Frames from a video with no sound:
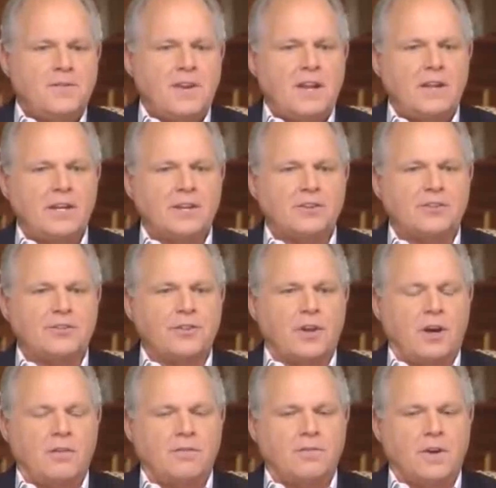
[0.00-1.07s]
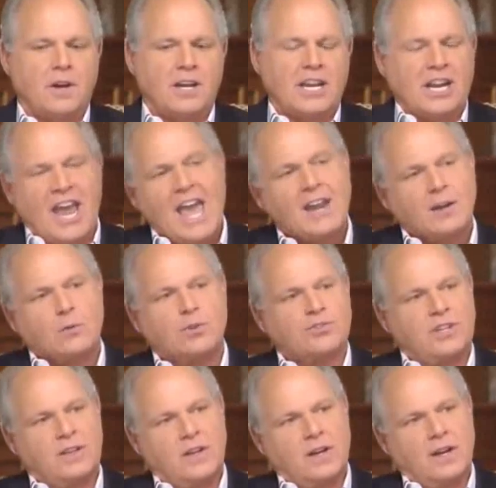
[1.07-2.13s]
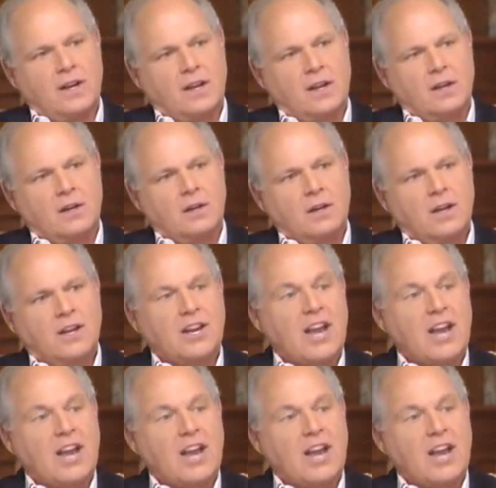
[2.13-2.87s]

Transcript: feelings of inadequacy that I had.